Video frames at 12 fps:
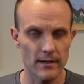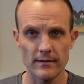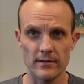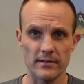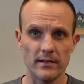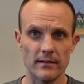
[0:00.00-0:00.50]

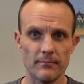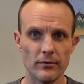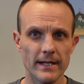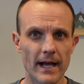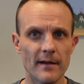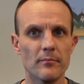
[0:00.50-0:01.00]
There's a
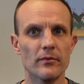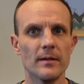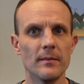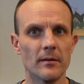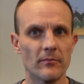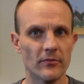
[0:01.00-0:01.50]
pretty high
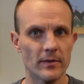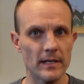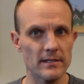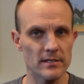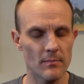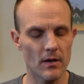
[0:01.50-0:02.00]
premium for
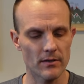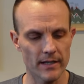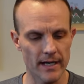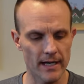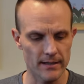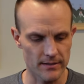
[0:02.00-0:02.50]
these smaller
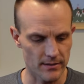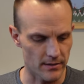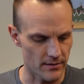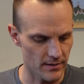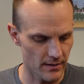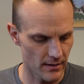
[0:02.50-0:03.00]

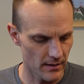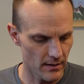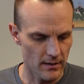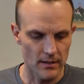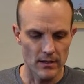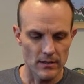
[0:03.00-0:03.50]
canisters.
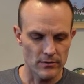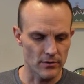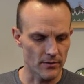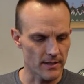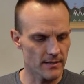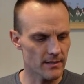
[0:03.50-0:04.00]
So
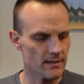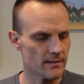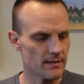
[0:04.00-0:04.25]
this is